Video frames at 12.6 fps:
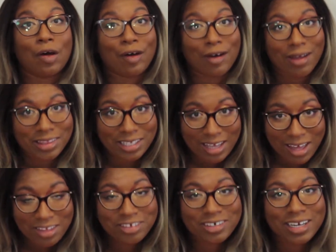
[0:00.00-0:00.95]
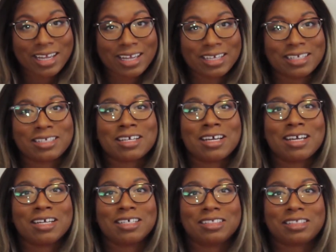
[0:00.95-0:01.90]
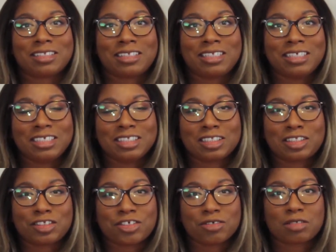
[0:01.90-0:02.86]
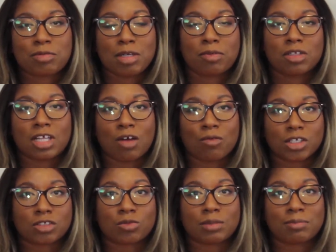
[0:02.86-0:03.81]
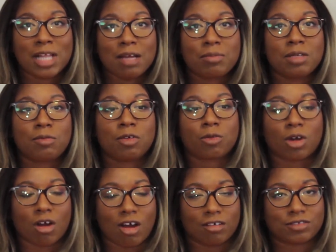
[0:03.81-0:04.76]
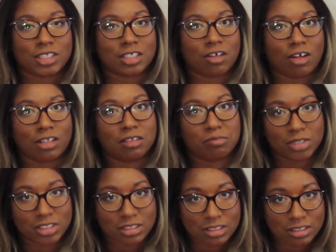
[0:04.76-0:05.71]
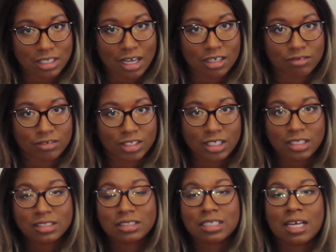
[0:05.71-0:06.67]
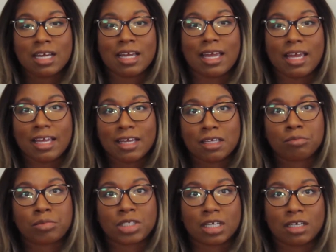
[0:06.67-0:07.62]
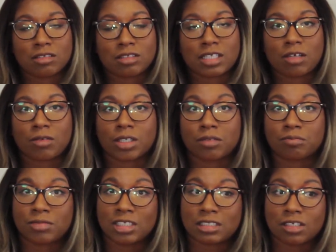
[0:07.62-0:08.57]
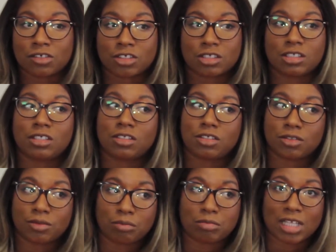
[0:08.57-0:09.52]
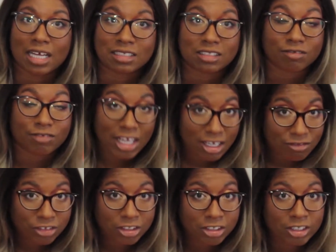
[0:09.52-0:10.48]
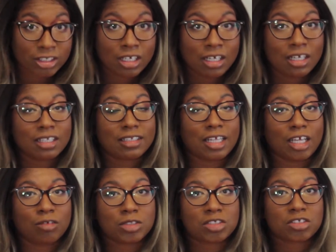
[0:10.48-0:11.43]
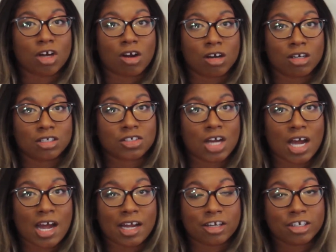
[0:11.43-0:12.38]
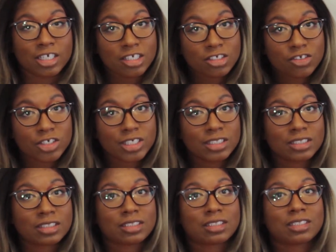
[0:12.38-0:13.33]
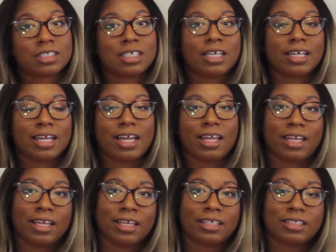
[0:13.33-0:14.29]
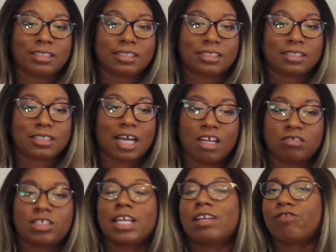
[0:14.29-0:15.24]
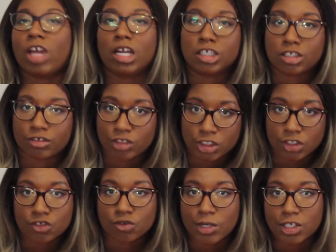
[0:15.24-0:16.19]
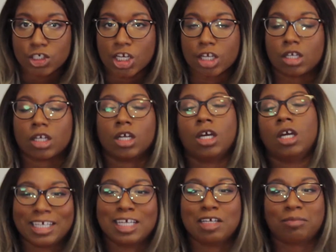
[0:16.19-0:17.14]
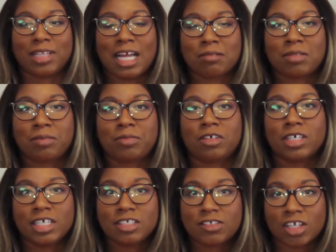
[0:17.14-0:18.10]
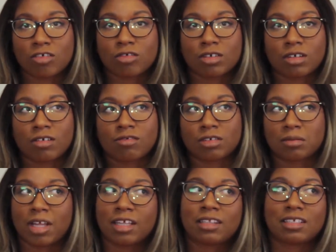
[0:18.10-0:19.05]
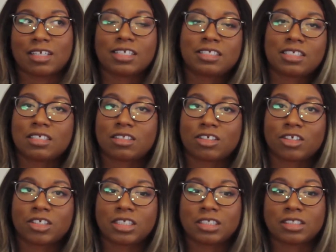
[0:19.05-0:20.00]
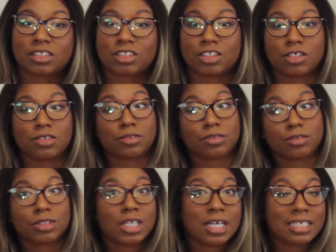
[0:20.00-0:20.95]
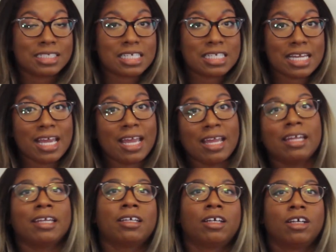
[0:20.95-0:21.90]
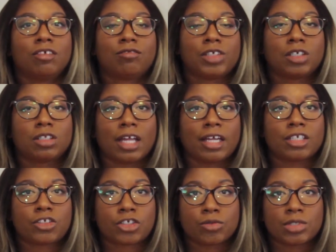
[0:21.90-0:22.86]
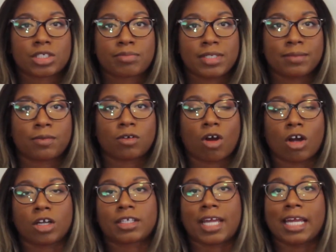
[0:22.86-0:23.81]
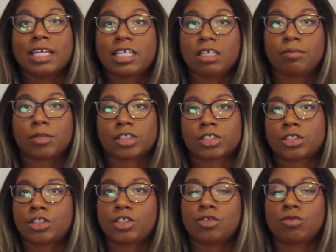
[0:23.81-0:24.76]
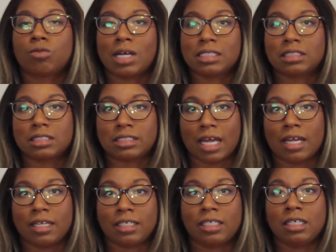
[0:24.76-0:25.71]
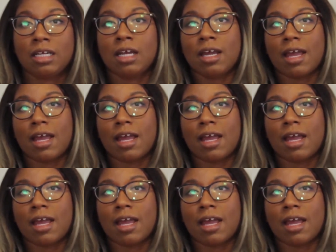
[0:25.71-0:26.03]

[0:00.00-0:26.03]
On the other hand, these Jewish people that worked with Black people were often on the business side of things. And because they were essentially doing Blacks a favor, they would charge higher interest and kind of take advantage of the situation. Black people in general from the 1930s to today feel like Jewish people are gatekeepers to white society